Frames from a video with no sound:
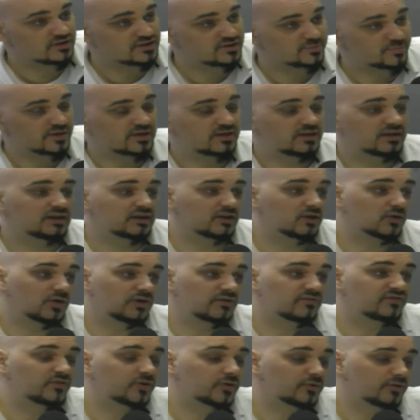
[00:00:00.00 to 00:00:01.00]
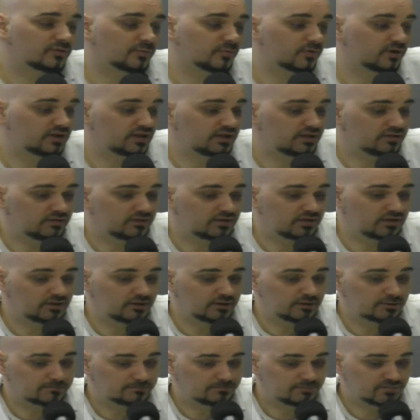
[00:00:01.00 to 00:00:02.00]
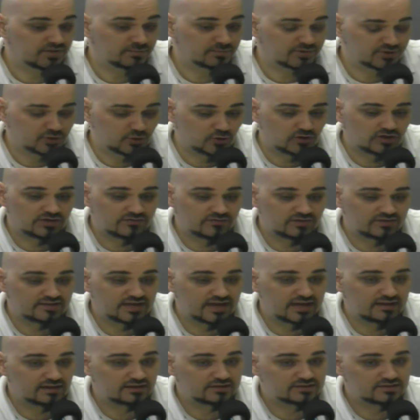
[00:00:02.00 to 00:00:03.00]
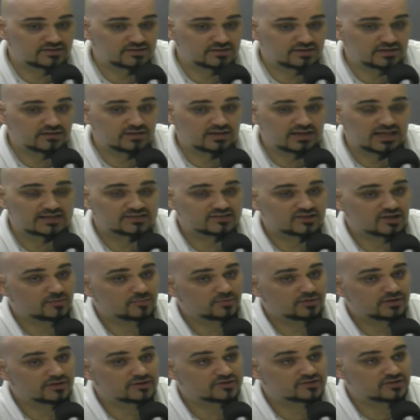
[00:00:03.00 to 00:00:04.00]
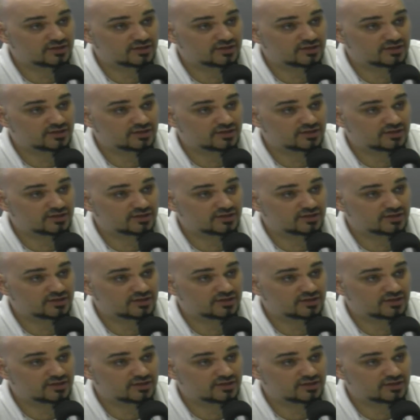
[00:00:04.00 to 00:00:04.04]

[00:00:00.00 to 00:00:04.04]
speaking, okay. going forward, really the the majority of the talent in the last couple years,